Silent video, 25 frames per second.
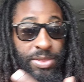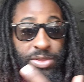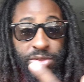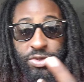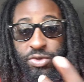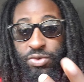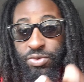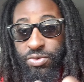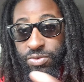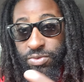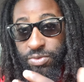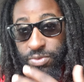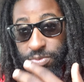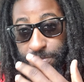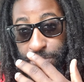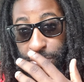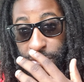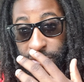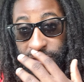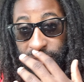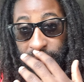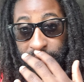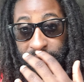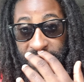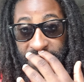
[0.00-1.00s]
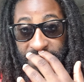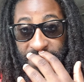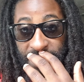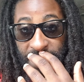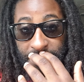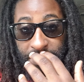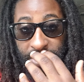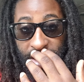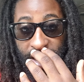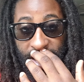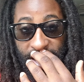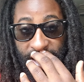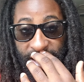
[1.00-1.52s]
you put them in their
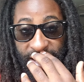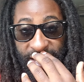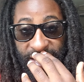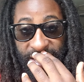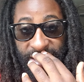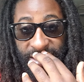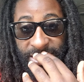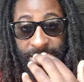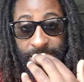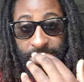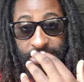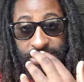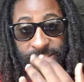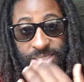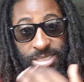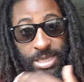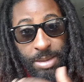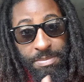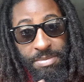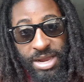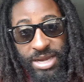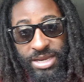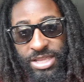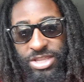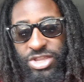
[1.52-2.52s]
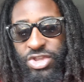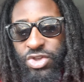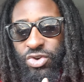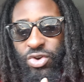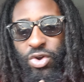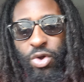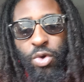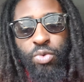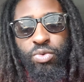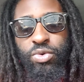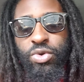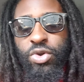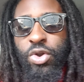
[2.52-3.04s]
behind somebody. You
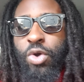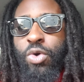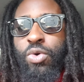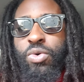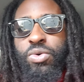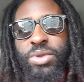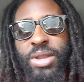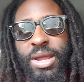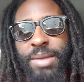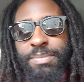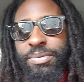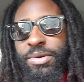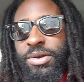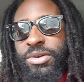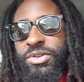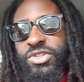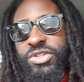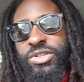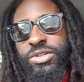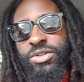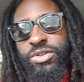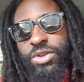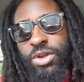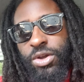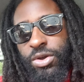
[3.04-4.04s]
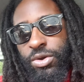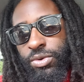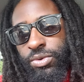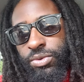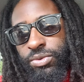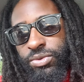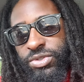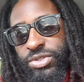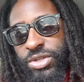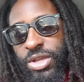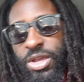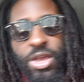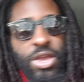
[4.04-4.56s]
don't know who that person
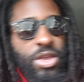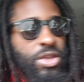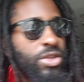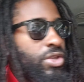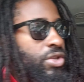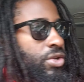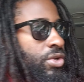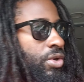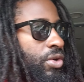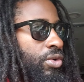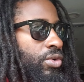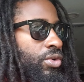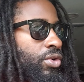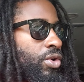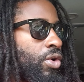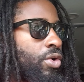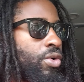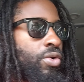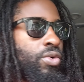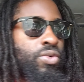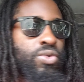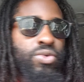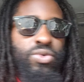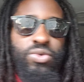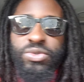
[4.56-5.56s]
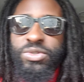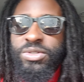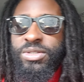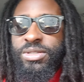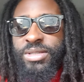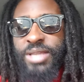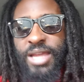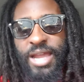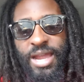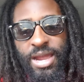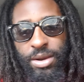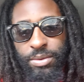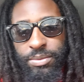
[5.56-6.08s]
knows. You don't know who's
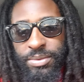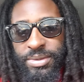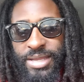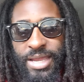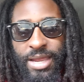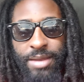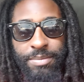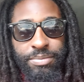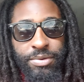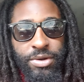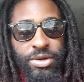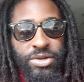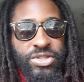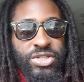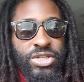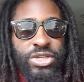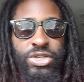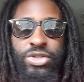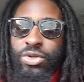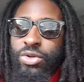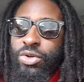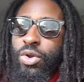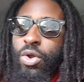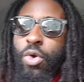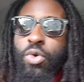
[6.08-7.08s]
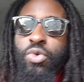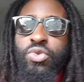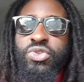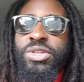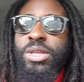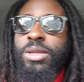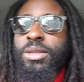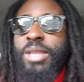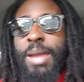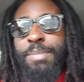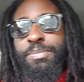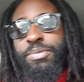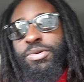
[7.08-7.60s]
down with that person. You don't know who's
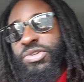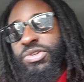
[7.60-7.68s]
that